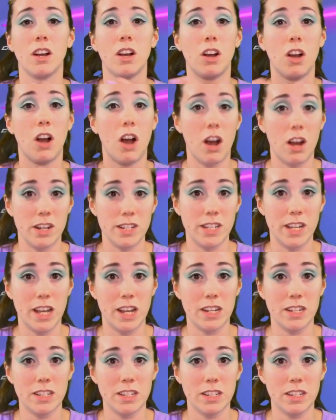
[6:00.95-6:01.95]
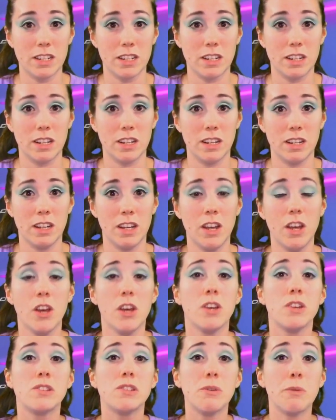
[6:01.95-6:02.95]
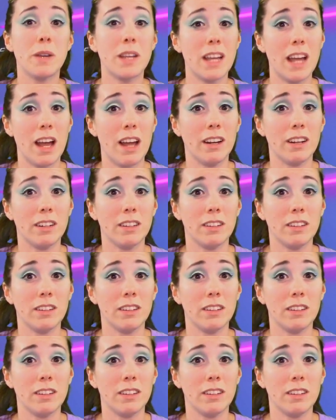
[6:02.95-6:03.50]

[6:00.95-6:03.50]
content. So again,